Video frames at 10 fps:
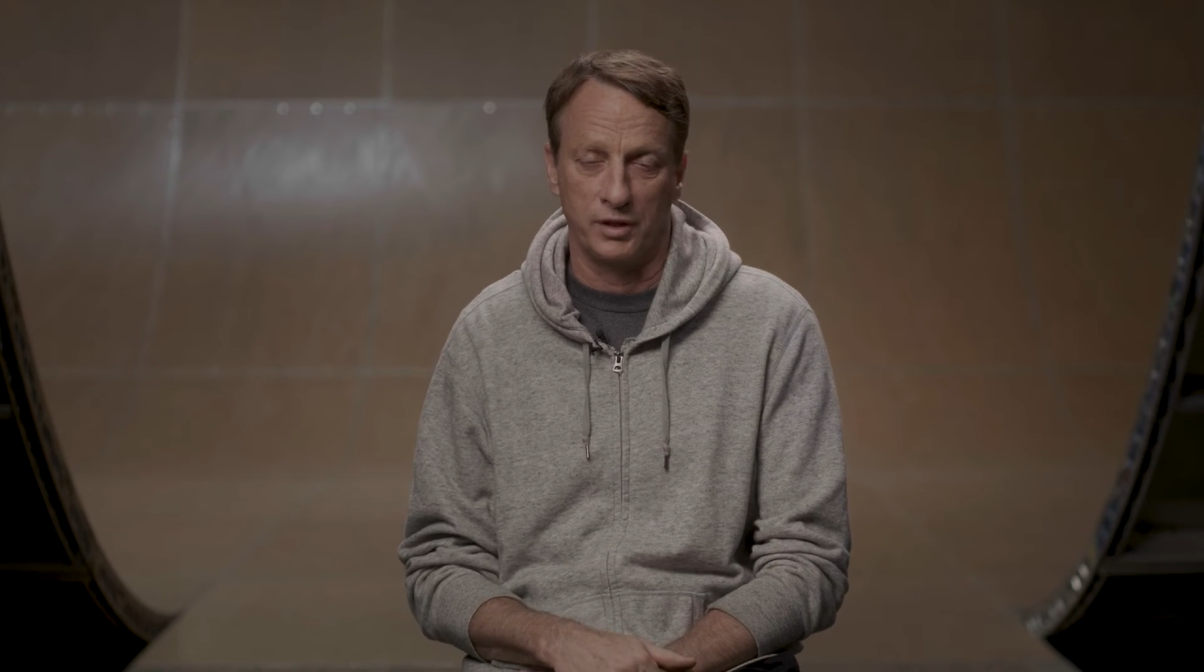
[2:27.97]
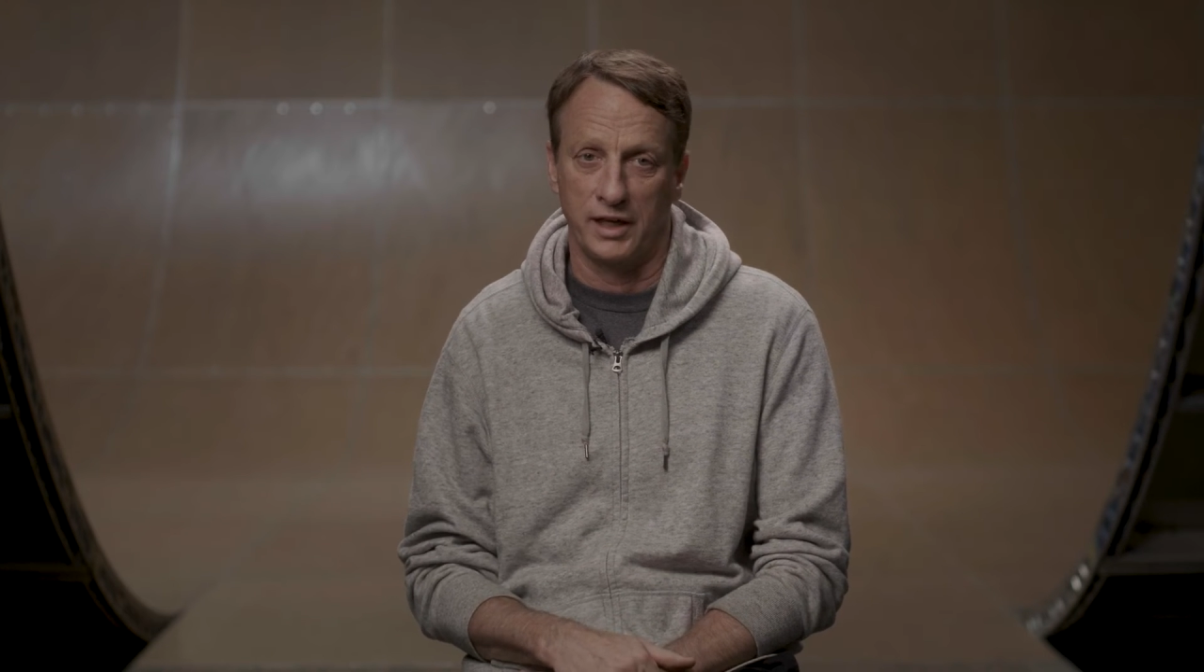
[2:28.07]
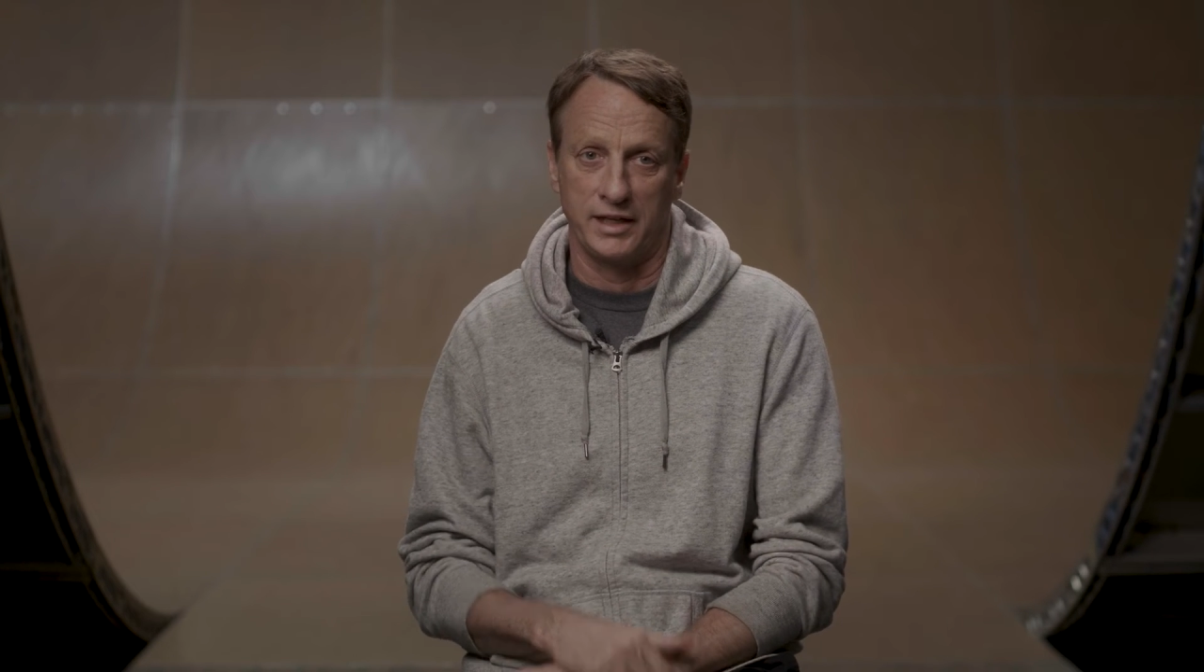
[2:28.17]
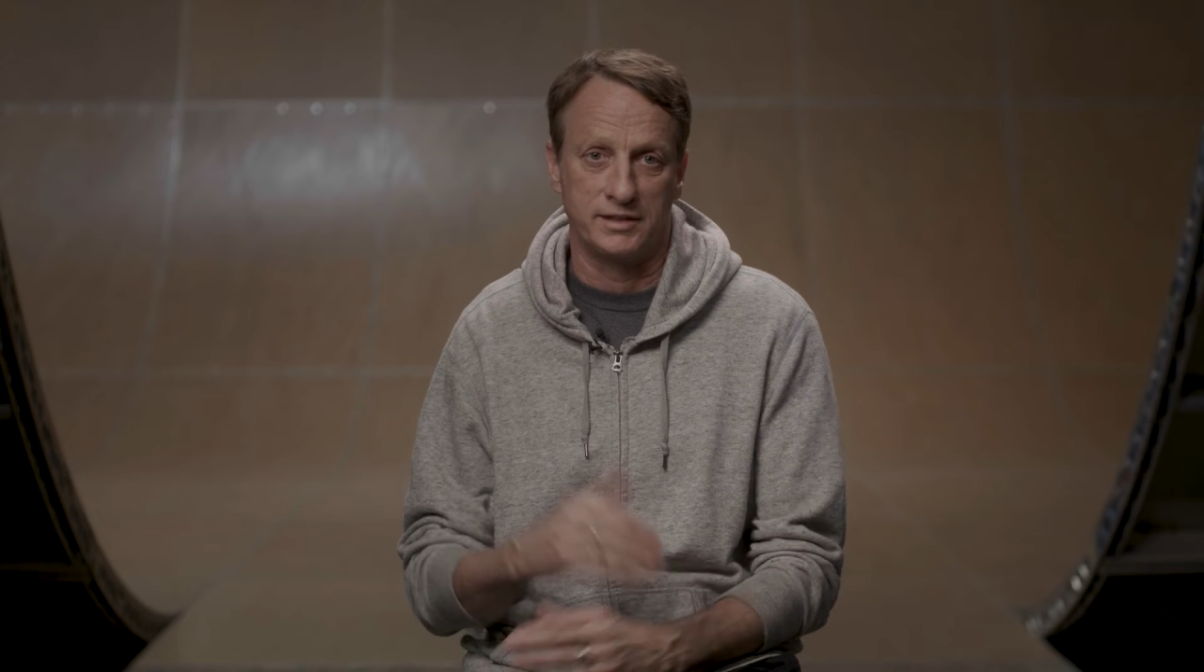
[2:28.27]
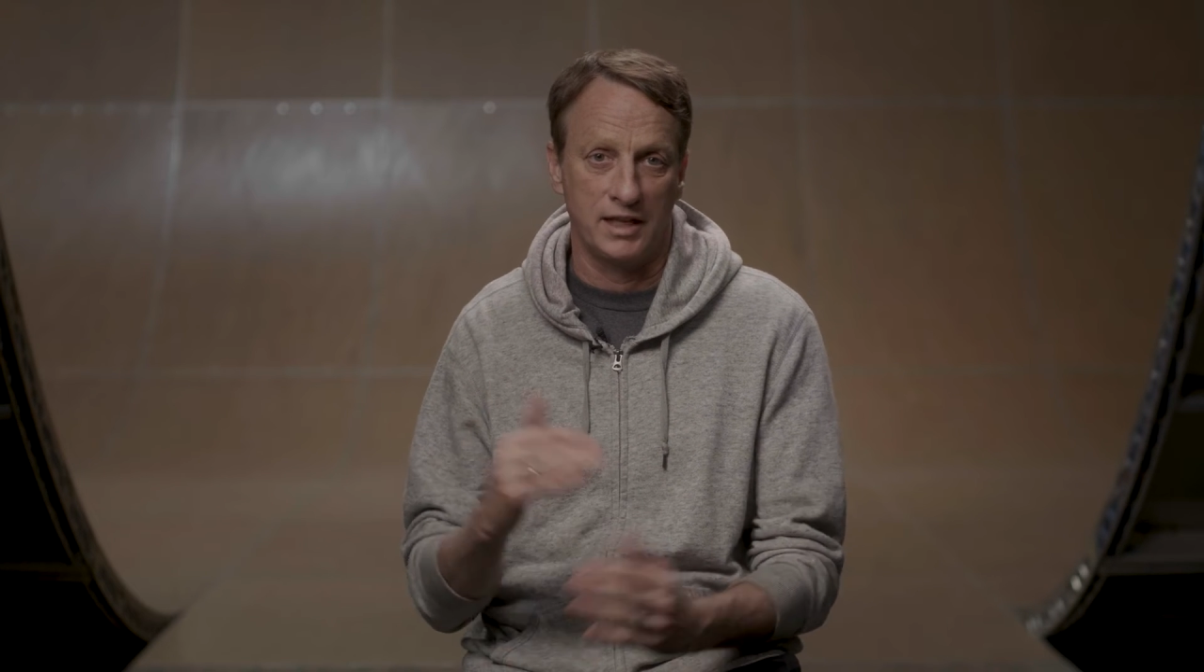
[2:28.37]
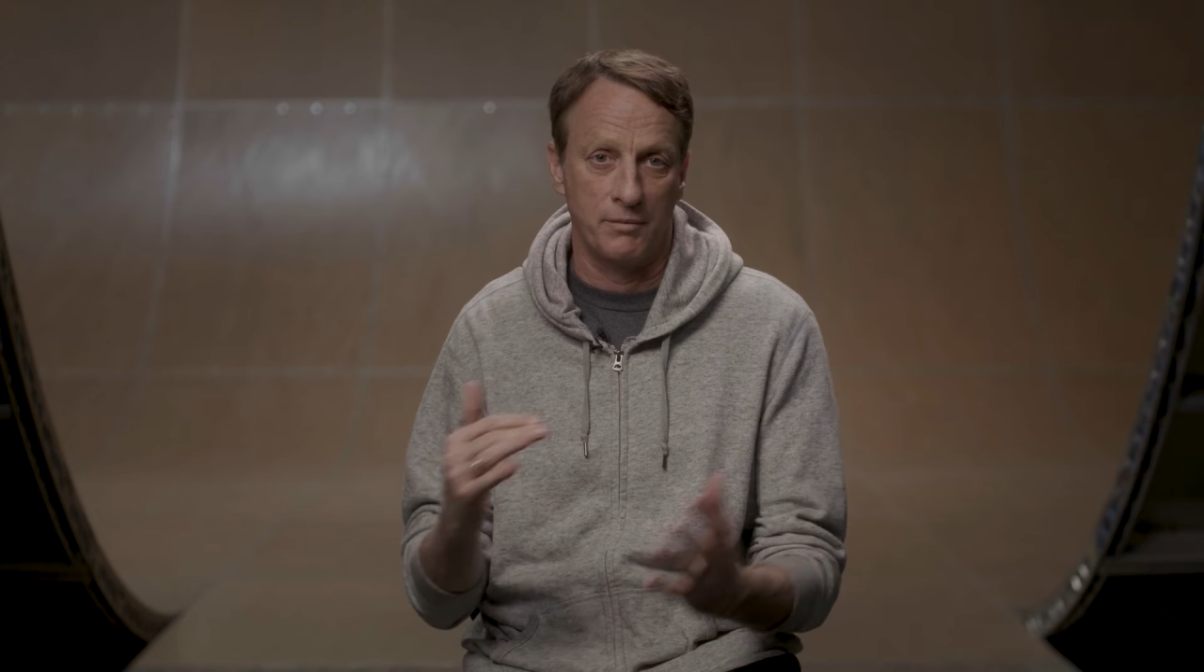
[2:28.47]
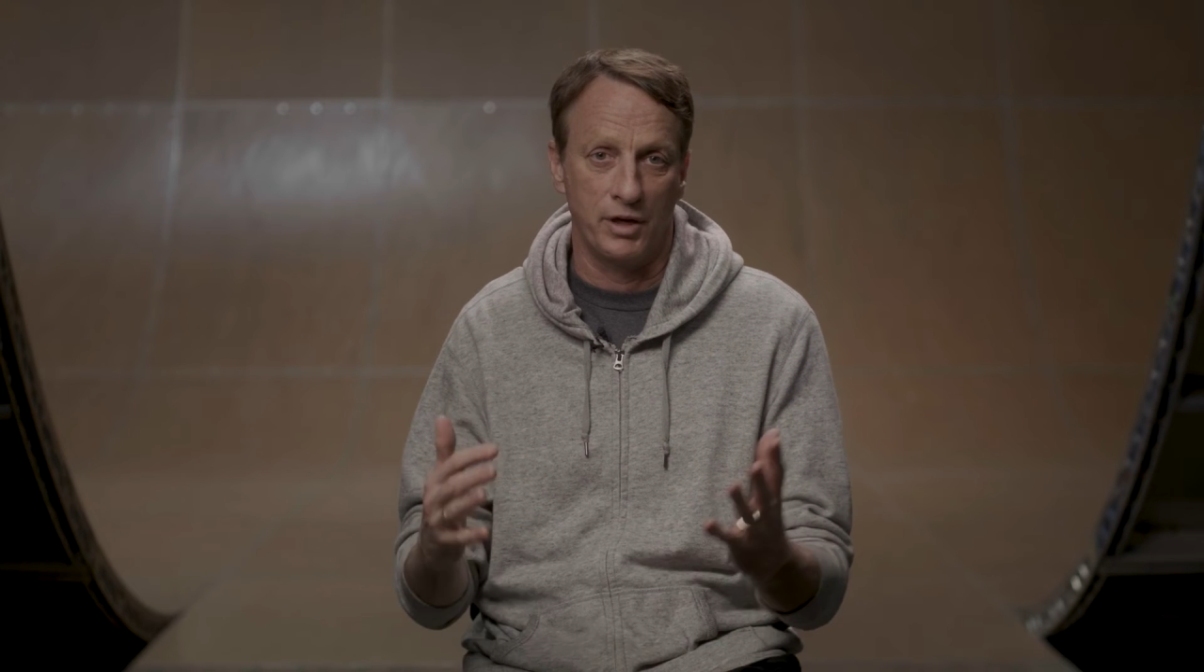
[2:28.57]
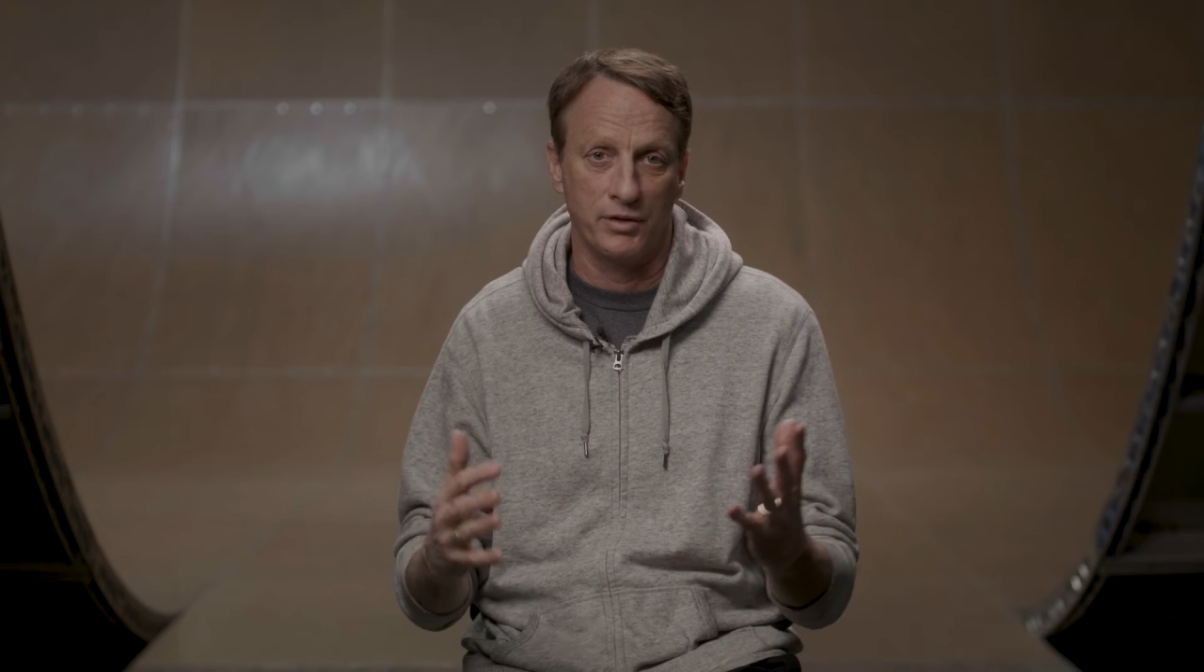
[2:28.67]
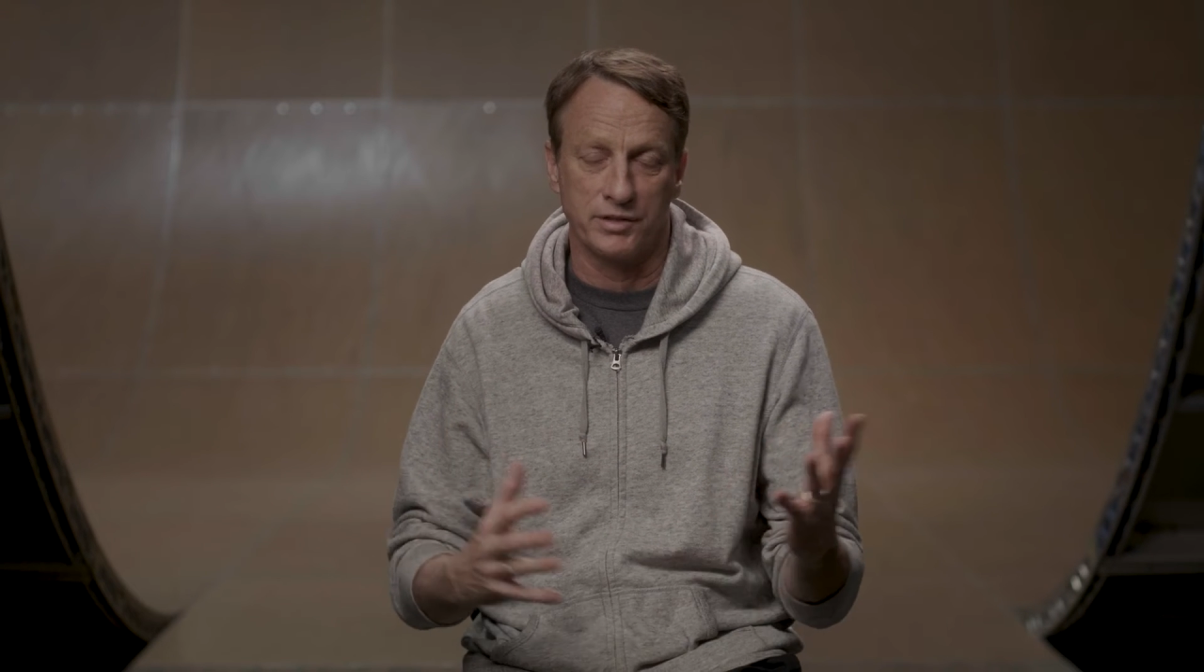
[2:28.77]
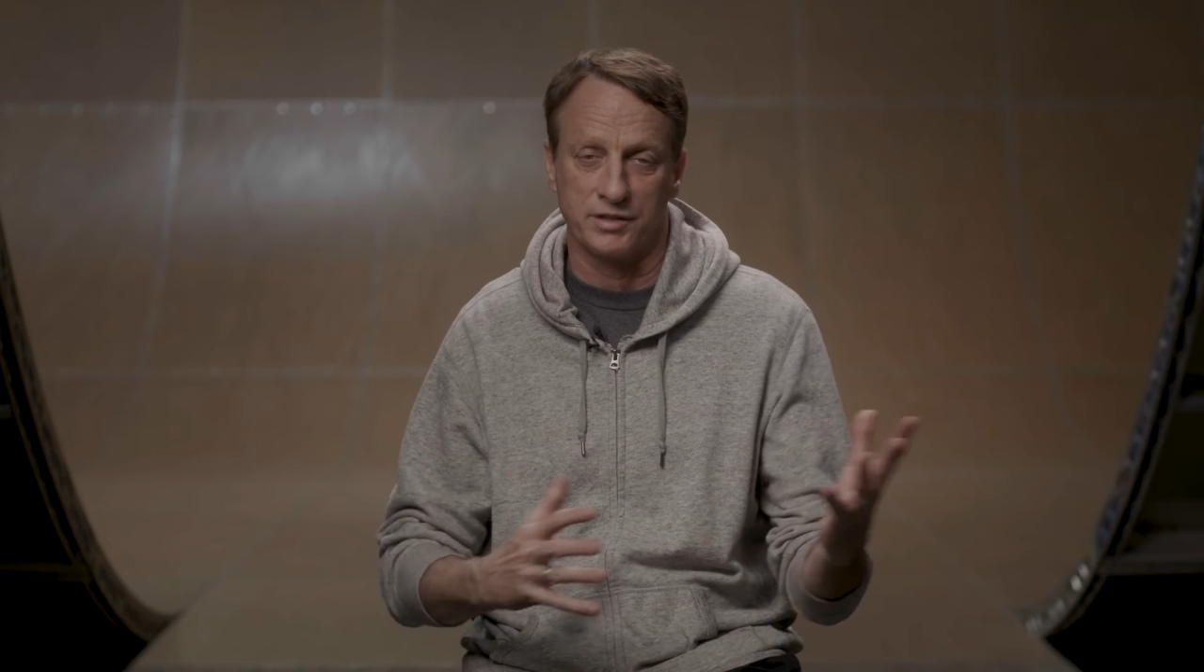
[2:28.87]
lot of demos,